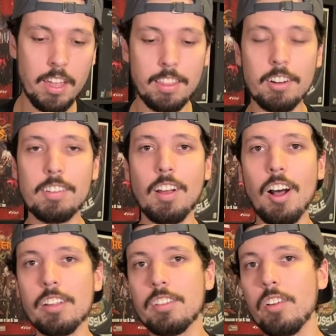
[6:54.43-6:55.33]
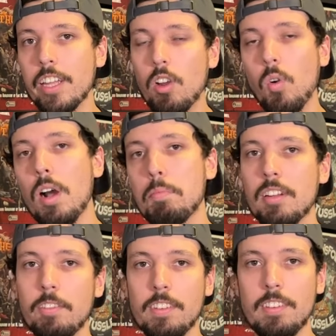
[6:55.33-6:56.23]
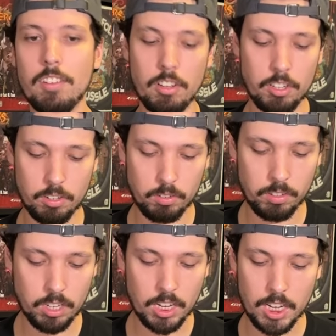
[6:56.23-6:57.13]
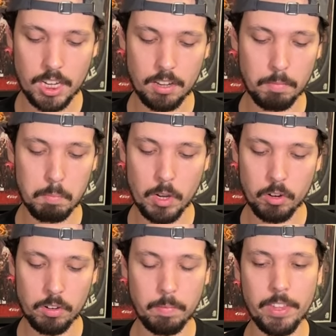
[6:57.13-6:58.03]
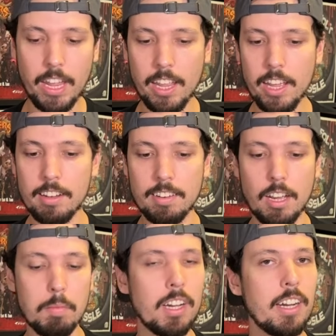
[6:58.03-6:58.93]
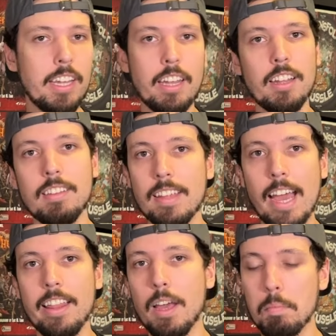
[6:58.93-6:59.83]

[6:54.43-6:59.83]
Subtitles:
There is also a cooperative and solo mode, and I'm not going to get into how that